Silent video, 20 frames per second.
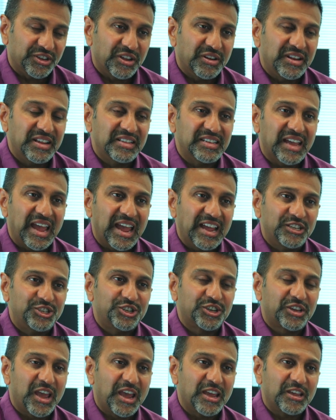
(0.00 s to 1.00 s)
You need to
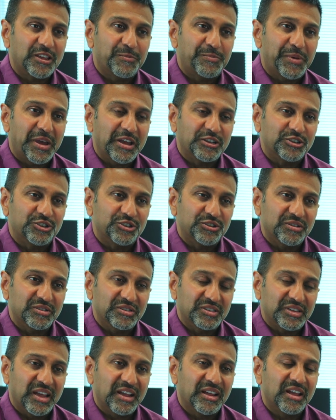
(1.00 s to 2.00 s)
educate your
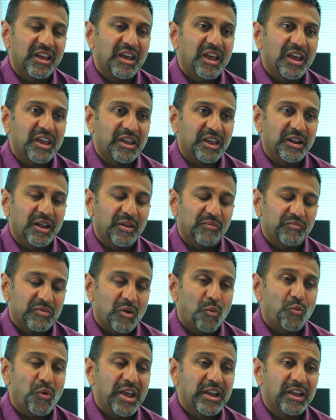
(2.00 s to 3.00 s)
patients, saying,
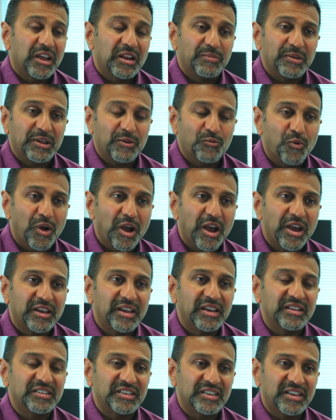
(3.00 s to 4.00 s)
we're going to be
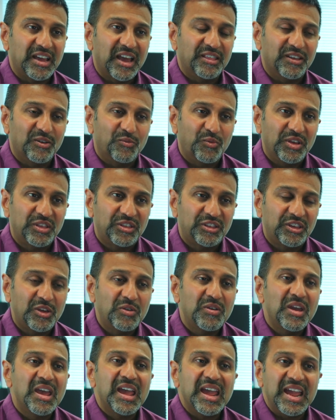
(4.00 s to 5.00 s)
working together with you.